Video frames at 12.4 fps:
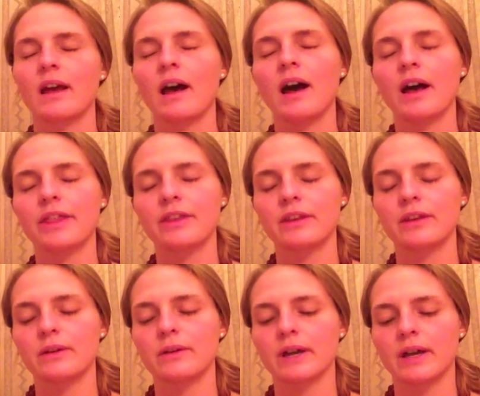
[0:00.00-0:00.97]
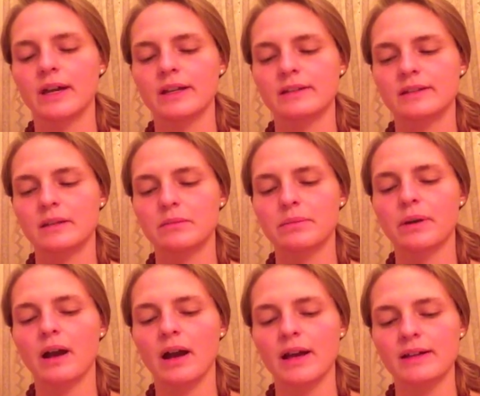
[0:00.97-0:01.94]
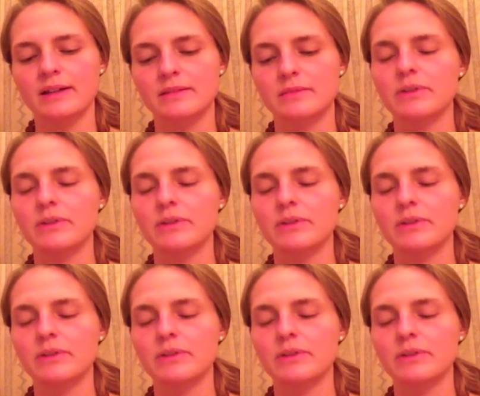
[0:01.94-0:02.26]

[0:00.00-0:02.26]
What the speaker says: Hatha Yoga is comprised